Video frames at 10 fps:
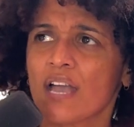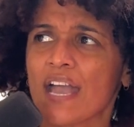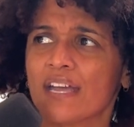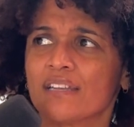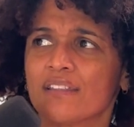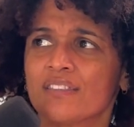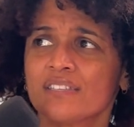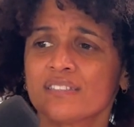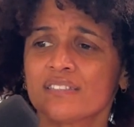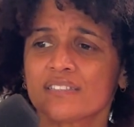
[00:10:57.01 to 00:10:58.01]
And
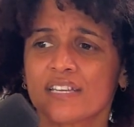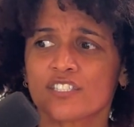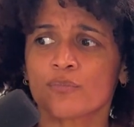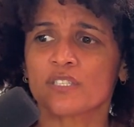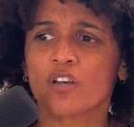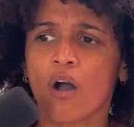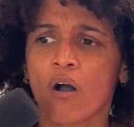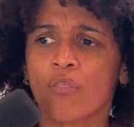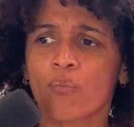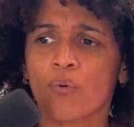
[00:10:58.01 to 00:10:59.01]
this is a testament to
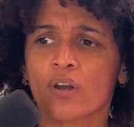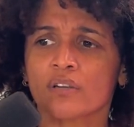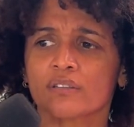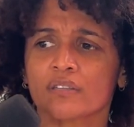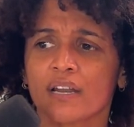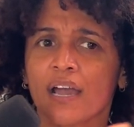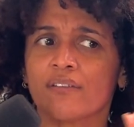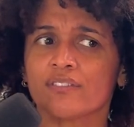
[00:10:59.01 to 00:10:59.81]
all the work that I have